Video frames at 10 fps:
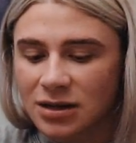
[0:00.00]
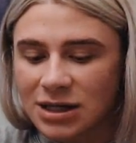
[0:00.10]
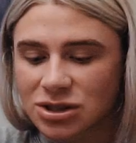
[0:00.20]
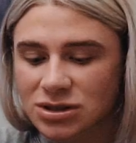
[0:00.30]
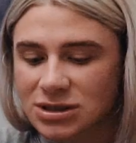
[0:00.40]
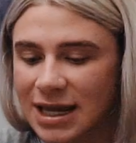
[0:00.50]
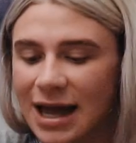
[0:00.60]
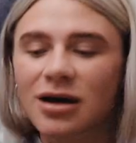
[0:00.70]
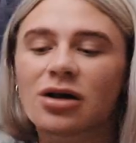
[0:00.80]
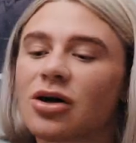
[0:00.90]
they just
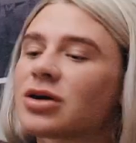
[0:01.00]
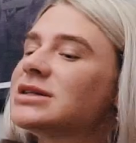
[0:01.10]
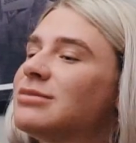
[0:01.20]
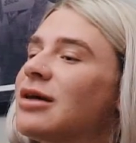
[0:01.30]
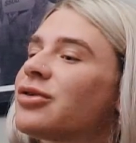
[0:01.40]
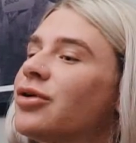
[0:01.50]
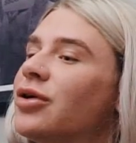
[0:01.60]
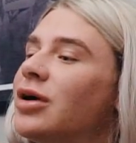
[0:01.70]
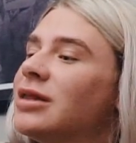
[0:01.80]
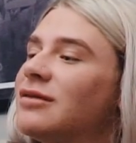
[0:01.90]
get clogged in my
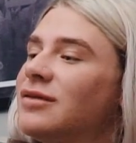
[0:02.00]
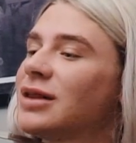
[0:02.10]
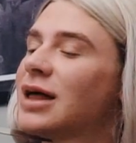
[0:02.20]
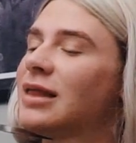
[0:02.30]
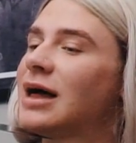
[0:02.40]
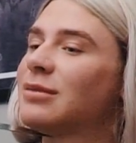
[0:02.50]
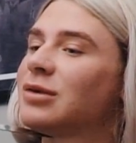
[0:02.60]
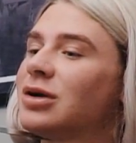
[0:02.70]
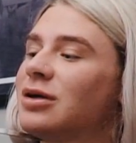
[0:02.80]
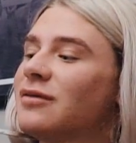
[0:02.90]
throat and I feel like
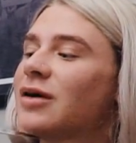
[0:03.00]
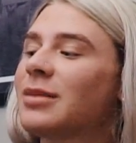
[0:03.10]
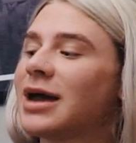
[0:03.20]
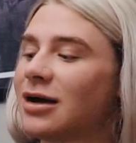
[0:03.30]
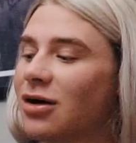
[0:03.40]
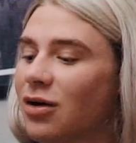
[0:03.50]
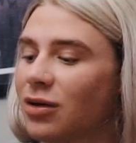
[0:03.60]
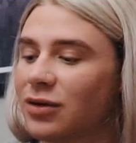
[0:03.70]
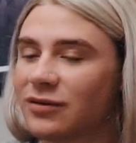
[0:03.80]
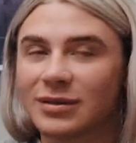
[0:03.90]
I'm going to vomit
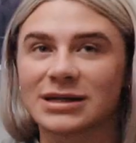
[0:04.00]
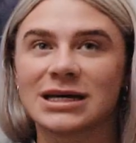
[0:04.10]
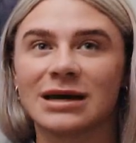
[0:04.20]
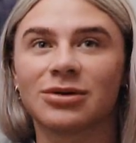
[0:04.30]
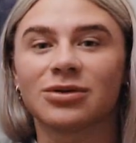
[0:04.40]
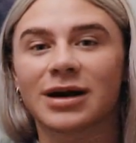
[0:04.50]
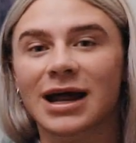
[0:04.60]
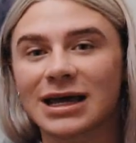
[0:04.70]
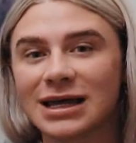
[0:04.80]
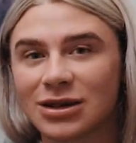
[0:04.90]
all over my table when
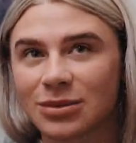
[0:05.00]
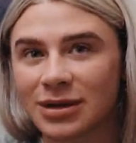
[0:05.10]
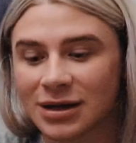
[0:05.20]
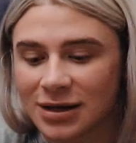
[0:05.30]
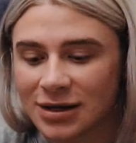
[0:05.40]
I eat them.